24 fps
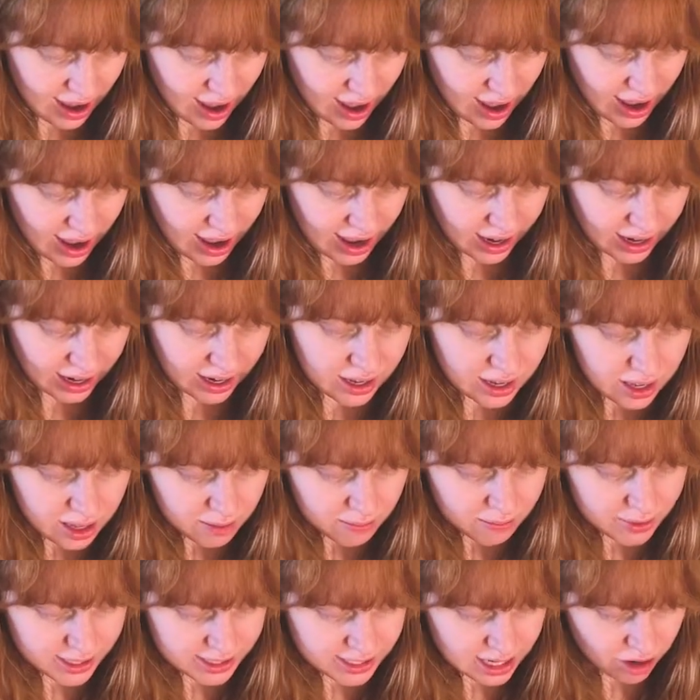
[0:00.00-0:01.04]
I
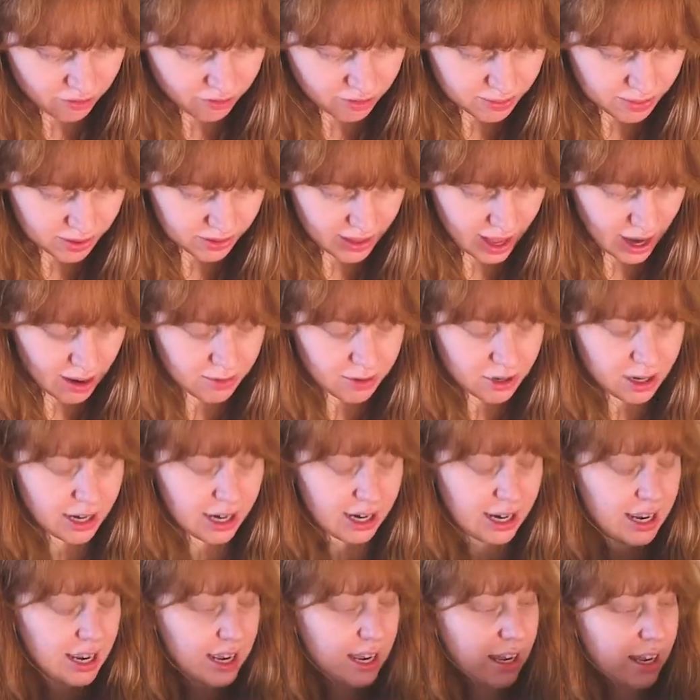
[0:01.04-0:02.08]
picked out from the
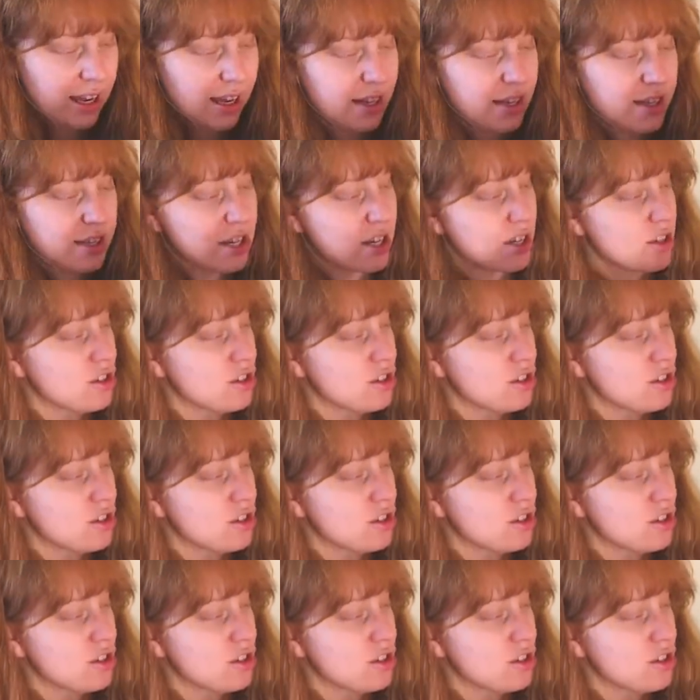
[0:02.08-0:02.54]
library is